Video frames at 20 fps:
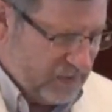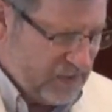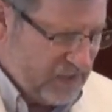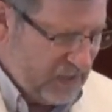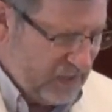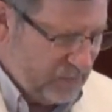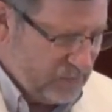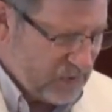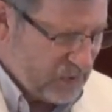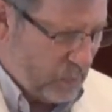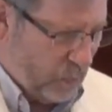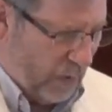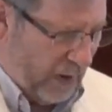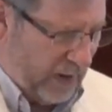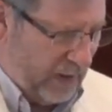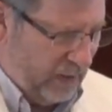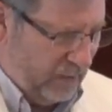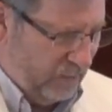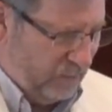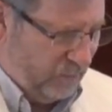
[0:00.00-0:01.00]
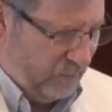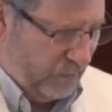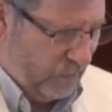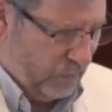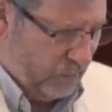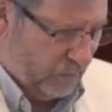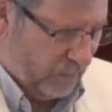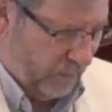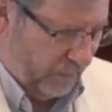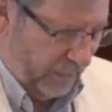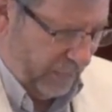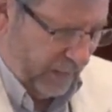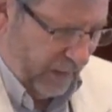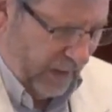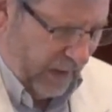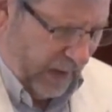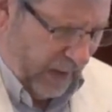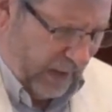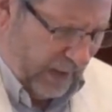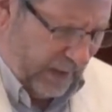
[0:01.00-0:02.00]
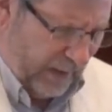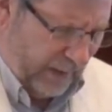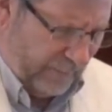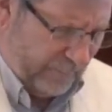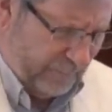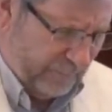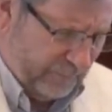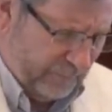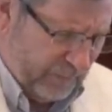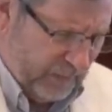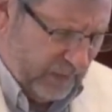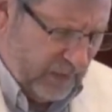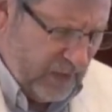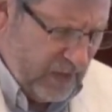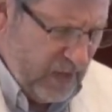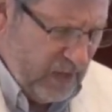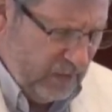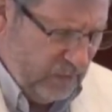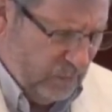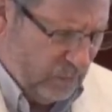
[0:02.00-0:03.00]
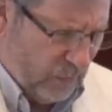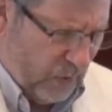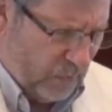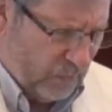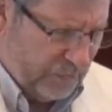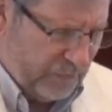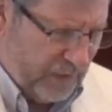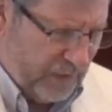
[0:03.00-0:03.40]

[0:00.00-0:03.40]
seems quite futile. Eden wrote